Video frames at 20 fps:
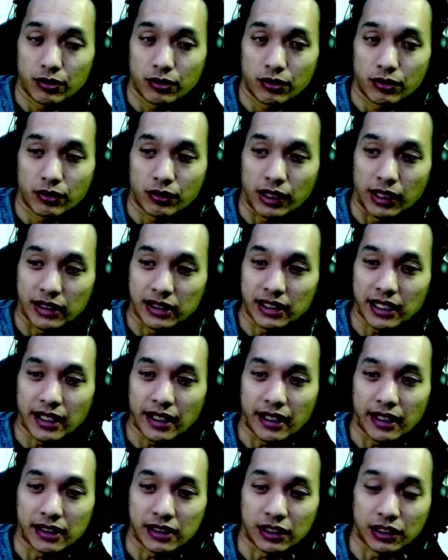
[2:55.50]
they say
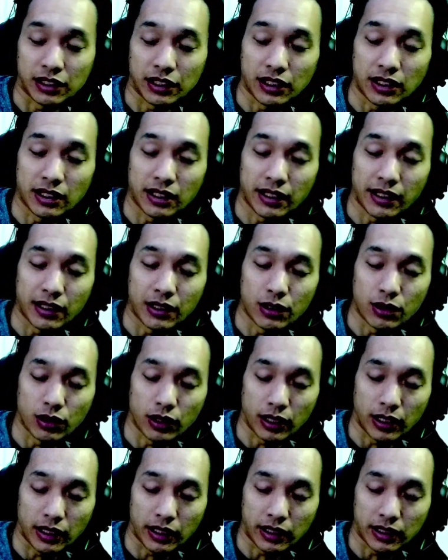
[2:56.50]
it's a good deal
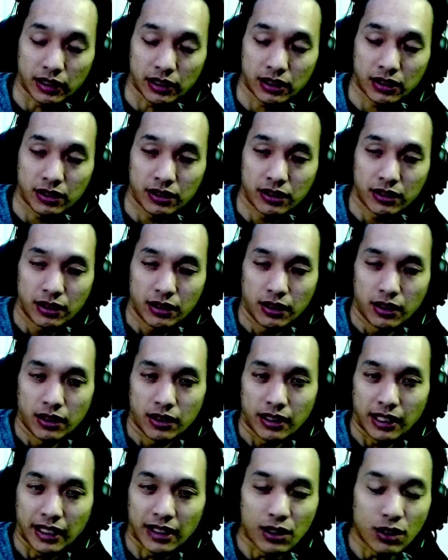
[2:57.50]
and it's
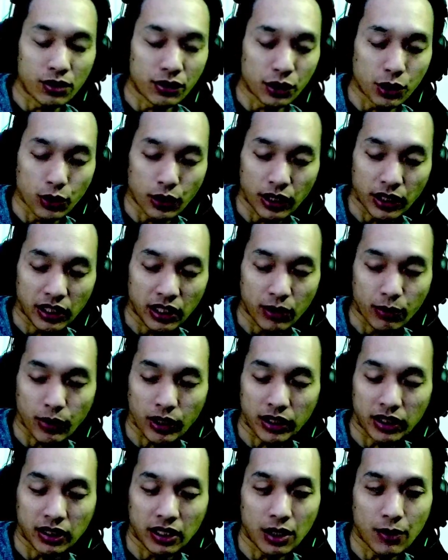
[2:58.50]
they don't know anything about
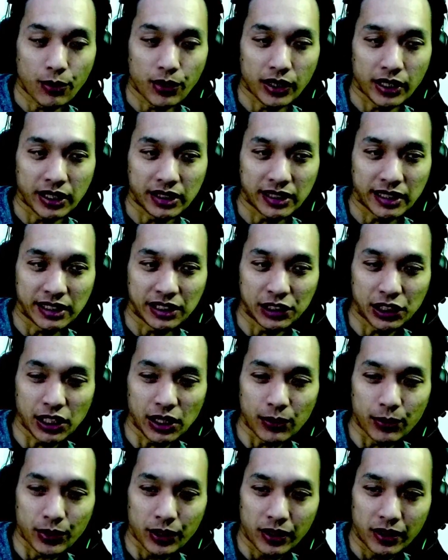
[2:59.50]
the company. They say it's cheap.
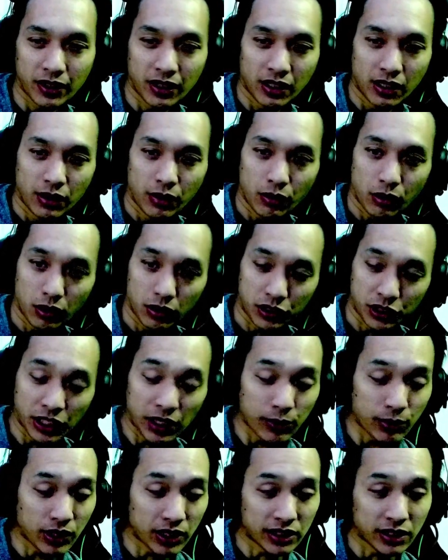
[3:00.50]
Well, cheap
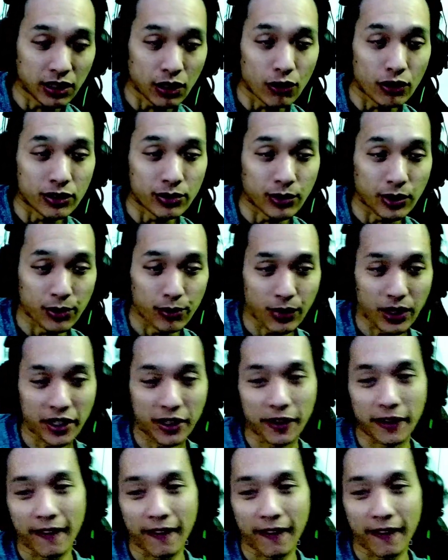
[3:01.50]
doesn't always mean better.